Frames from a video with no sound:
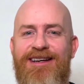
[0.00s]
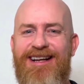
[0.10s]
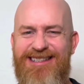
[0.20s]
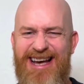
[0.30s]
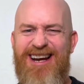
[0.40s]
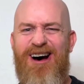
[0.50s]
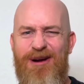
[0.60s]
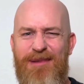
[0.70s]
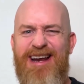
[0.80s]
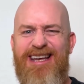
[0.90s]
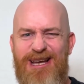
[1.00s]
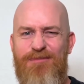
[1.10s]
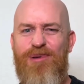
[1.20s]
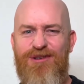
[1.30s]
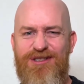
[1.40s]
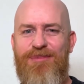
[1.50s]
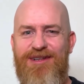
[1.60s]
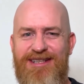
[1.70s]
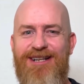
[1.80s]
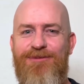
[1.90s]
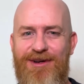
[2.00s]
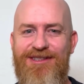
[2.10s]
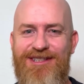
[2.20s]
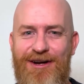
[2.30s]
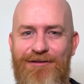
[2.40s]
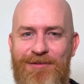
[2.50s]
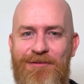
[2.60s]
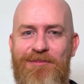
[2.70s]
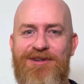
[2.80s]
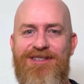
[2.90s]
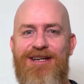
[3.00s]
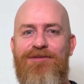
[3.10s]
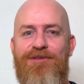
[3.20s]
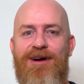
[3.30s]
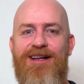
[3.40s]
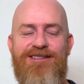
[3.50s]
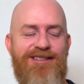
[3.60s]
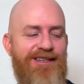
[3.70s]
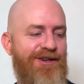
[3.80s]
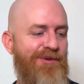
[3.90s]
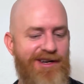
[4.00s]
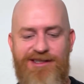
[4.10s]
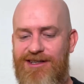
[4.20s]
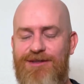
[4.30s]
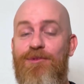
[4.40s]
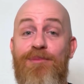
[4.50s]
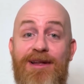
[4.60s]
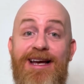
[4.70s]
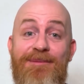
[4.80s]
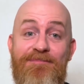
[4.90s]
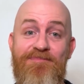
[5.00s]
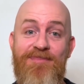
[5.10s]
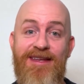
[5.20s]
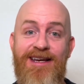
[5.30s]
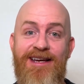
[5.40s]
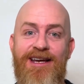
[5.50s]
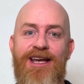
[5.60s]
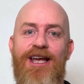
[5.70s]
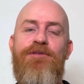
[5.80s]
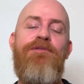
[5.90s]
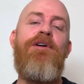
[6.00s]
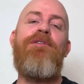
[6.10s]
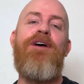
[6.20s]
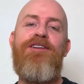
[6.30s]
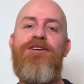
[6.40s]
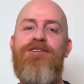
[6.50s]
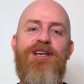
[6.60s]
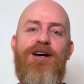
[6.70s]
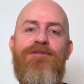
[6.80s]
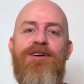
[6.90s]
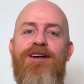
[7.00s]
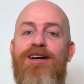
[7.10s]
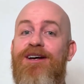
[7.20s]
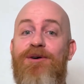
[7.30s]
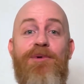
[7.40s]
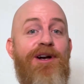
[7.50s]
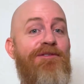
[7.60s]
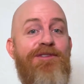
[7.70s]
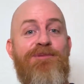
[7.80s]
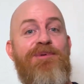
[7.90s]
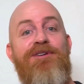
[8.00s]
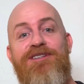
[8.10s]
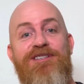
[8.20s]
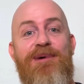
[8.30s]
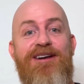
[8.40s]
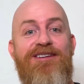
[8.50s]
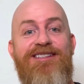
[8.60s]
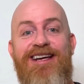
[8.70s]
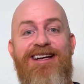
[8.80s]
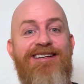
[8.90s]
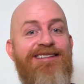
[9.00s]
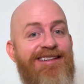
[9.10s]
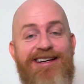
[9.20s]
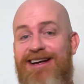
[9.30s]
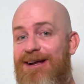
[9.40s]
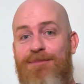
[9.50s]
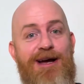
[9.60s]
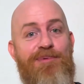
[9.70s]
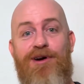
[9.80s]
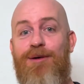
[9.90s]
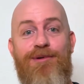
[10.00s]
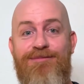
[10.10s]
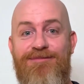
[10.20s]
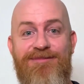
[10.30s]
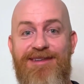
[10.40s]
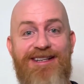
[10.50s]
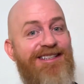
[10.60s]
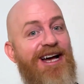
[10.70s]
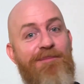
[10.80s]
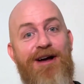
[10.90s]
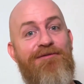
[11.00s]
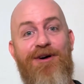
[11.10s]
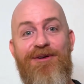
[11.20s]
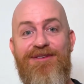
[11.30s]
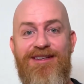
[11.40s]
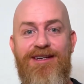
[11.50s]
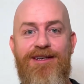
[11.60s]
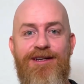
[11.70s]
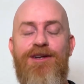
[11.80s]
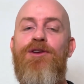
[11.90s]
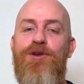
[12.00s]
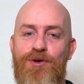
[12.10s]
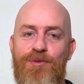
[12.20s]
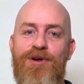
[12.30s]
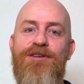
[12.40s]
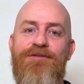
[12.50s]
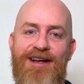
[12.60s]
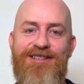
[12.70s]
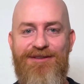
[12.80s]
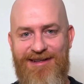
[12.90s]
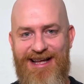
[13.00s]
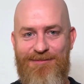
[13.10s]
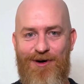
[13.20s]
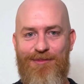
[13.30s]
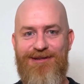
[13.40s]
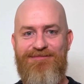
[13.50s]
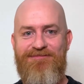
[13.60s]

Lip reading: It's that automatic impulse to protect oneself from perceived threats, criticism, or blame. If you've ever thought to yourself, whatever this person's about to say, it ain't my problem. It's not my fault. You were defensive in that moment.